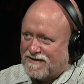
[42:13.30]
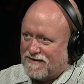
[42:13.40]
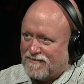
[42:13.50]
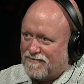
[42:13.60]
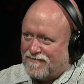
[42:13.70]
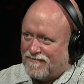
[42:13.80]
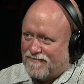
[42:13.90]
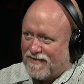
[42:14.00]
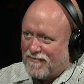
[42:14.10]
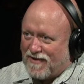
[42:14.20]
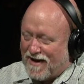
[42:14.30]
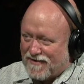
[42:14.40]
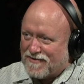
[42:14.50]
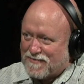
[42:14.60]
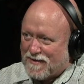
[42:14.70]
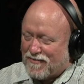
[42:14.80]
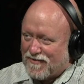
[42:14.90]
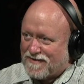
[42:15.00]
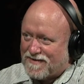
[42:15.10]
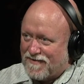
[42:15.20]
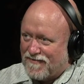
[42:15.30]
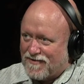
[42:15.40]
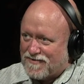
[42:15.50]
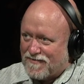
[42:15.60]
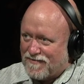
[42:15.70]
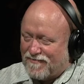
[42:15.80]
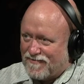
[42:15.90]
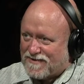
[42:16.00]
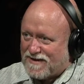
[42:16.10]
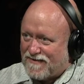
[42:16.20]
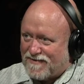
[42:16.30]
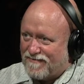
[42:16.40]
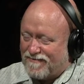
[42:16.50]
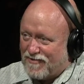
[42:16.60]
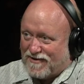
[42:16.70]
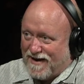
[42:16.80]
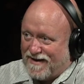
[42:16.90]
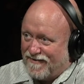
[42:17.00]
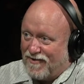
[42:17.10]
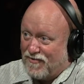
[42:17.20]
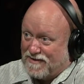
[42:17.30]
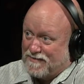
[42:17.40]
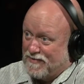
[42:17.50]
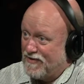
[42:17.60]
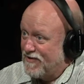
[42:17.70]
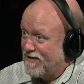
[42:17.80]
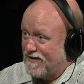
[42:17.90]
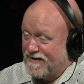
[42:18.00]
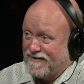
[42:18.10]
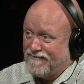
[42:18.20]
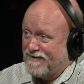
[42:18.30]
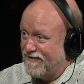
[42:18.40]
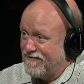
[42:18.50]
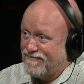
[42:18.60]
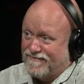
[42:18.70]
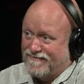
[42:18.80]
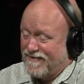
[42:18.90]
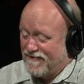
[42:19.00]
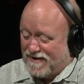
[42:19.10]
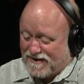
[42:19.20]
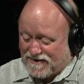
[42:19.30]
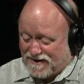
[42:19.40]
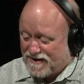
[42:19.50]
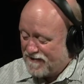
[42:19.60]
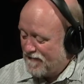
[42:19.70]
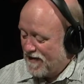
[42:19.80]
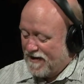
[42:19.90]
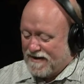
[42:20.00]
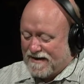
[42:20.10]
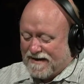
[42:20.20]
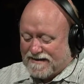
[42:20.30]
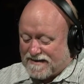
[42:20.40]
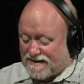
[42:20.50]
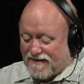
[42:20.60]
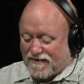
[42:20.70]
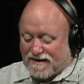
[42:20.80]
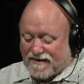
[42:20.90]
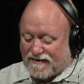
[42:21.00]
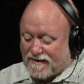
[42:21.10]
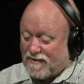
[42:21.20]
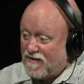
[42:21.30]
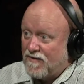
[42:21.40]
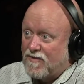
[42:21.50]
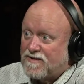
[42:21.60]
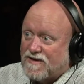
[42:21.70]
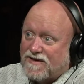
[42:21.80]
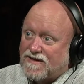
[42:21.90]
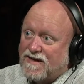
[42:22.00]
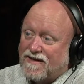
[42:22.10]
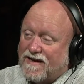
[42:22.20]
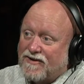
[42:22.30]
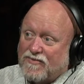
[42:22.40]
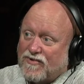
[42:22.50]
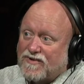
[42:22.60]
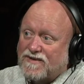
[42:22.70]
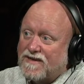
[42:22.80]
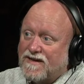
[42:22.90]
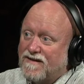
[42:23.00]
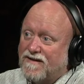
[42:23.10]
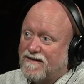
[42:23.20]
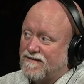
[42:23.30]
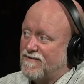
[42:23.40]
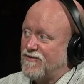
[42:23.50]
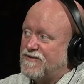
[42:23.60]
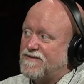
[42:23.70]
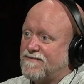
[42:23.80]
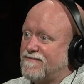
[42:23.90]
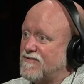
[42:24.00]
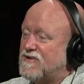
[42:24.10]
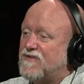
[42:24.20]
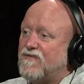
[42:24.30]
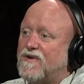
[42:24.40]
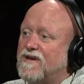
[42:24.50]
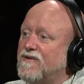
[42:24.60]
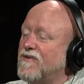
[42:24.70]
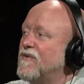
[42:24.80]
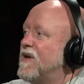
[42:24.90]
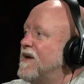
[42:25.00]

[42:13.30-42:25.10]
doesn't apply yeah. to those people. These the folks who received the partaken of the Holy Spirit and the you know, the age to come. It's definitely not them. And then the ones like you said that I knew personally, a close oh, yeah. Christian friend who